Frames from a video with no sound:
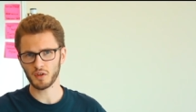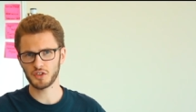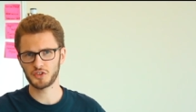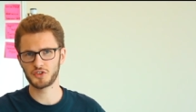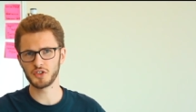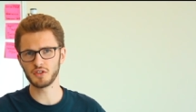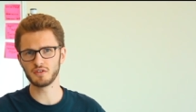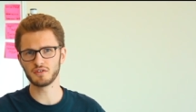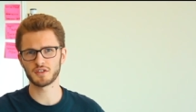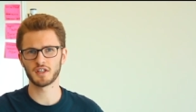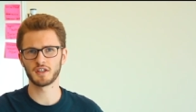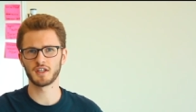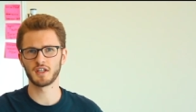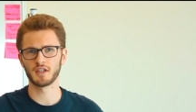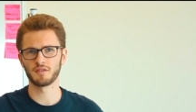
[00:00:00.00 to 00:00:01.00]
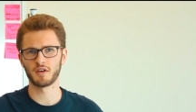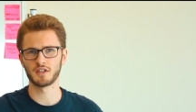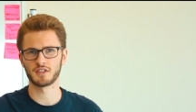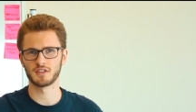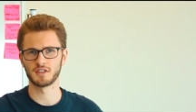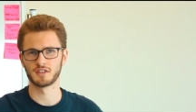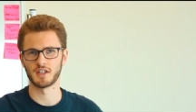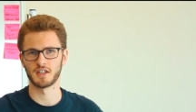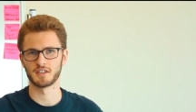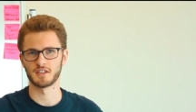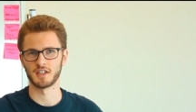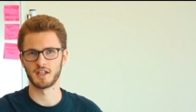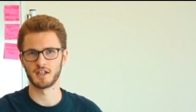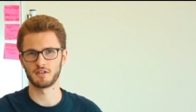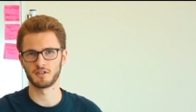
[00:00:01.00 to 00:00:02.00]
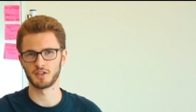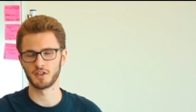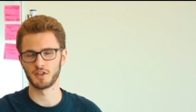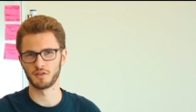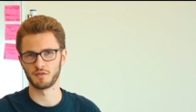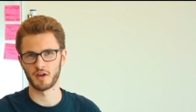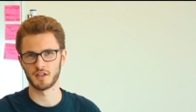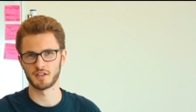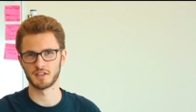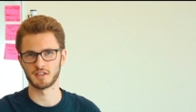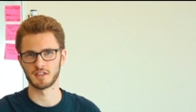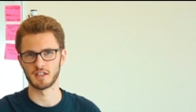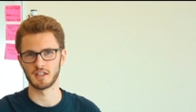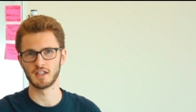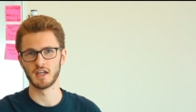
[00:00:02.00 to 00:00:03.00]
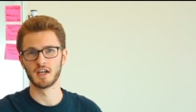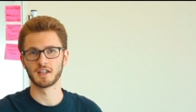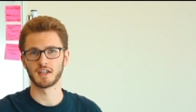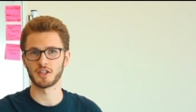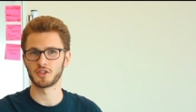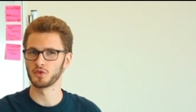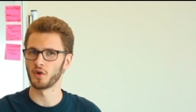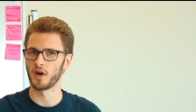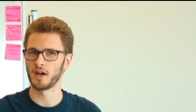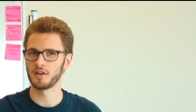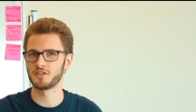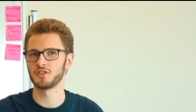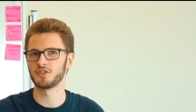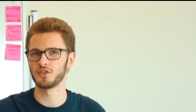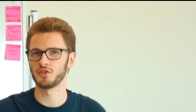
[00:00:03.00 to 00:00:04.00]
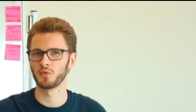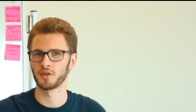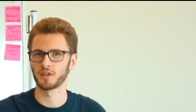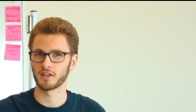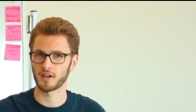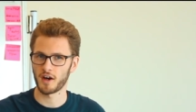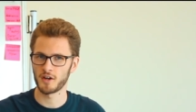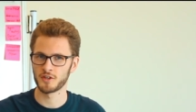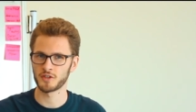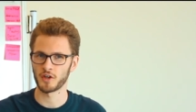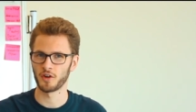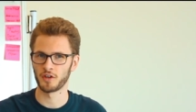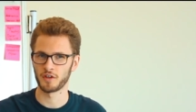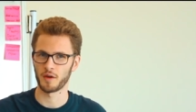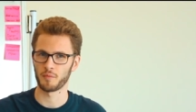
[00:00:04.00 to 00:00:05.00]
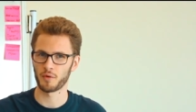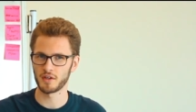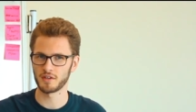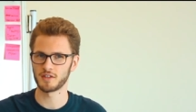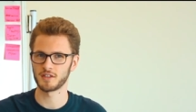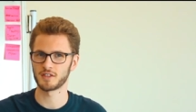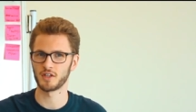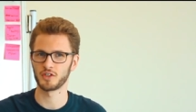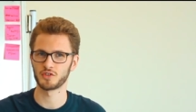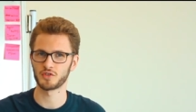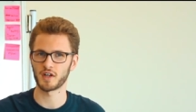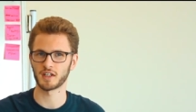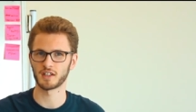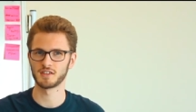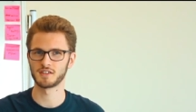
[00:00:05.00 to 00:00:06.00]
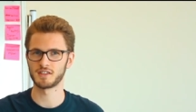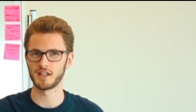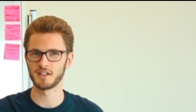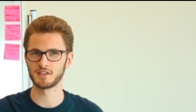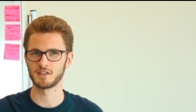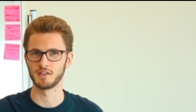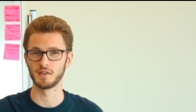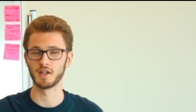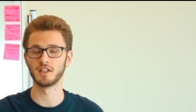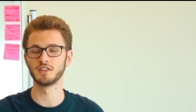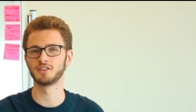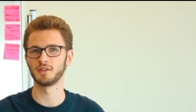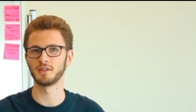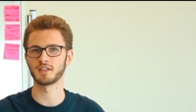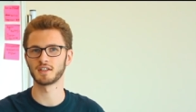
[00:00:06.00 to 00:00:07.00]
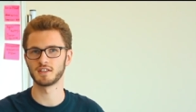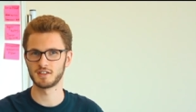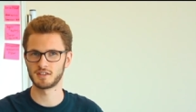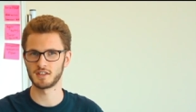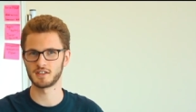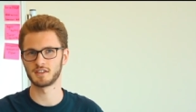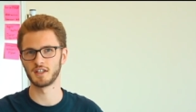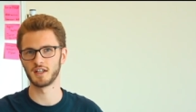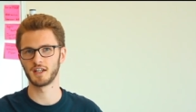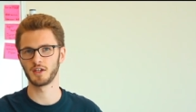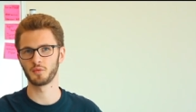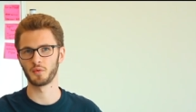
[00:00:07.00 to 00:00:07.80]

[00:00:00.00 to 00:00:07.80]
students at the Innovation Centre here at the University get taught how to do what the guys on The Apprentice and Dragons Den do and do it consistently